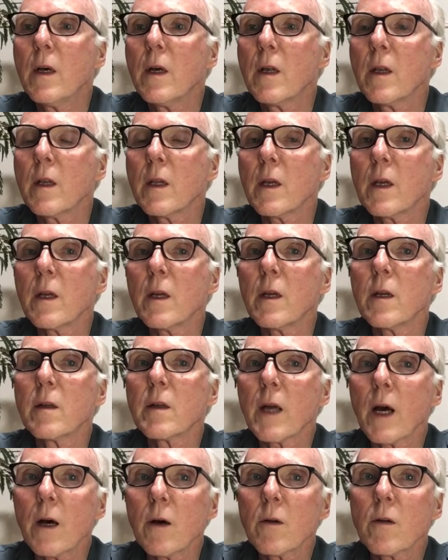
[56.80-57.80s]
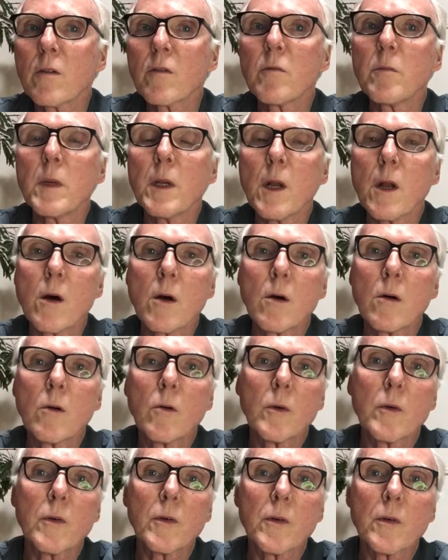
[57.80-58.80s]
the town of Minoh,
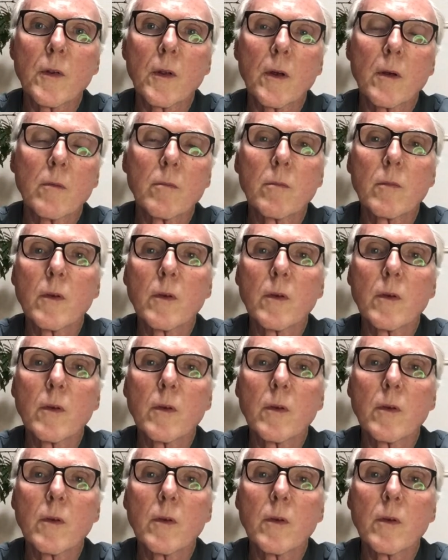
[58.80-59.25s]
which is a